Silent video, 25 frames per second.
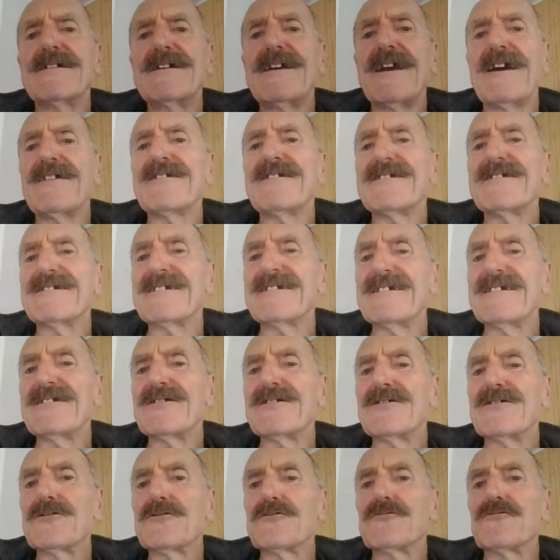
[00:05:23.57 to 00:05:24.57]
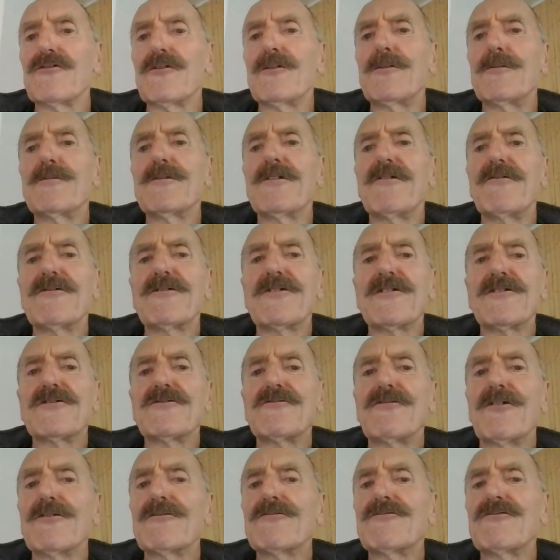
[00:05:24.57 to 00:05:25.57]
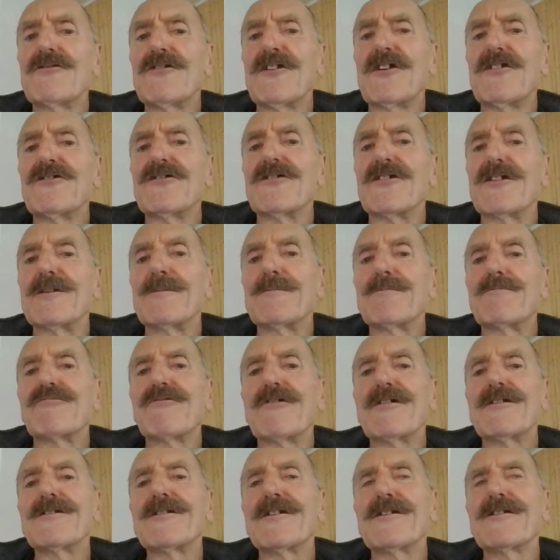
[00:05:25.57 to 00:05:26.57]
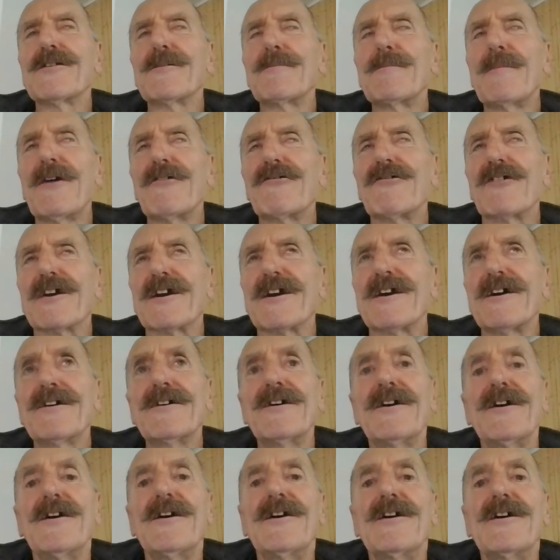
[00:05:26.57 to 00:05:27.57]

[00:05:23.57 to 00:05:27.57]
Yes, it's true there is a strong tradition in Britain and America